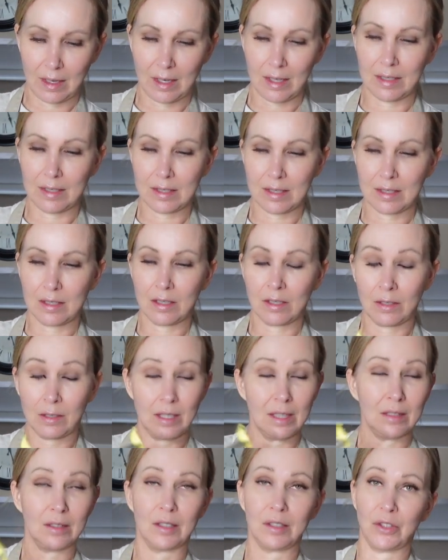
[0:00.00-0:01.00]
And
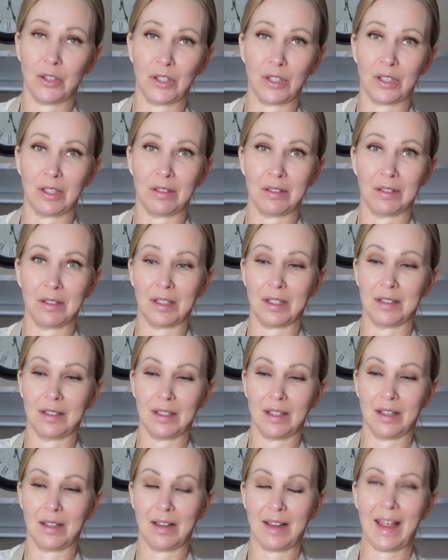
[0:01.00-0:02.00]
it's good.
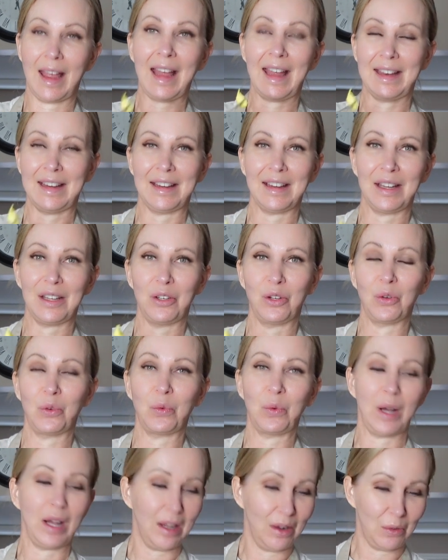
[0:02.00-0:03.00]
And I
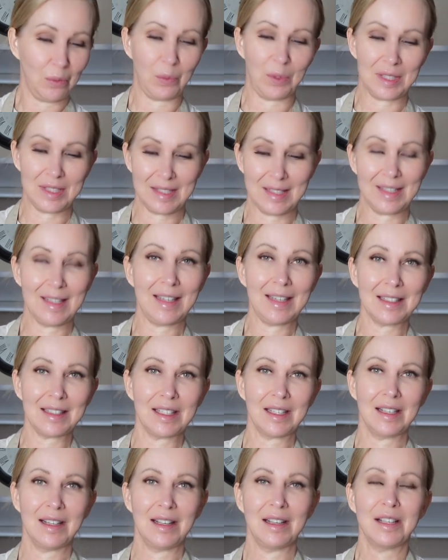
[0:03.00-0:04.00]
know what's in
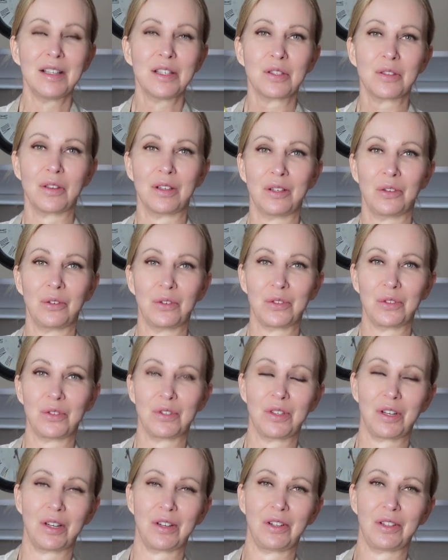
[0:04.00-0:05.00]
it, so I know there's
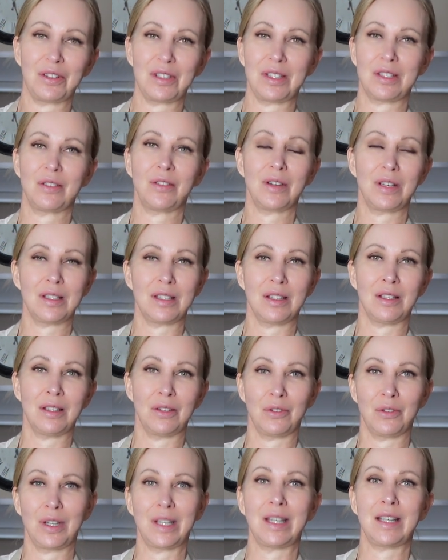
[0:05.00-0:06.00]
not all these crazy
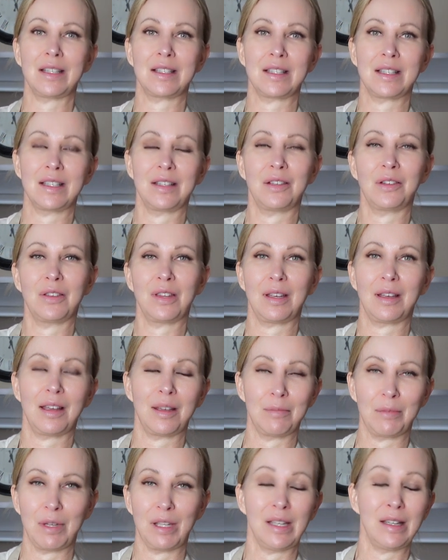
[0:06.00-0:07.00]
ingredients in there that
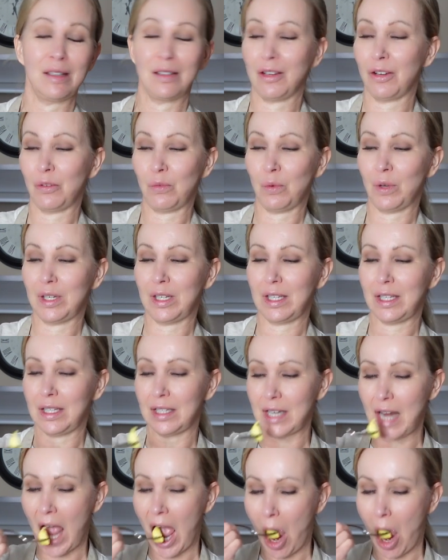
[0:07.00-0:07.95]
I might not want to eat.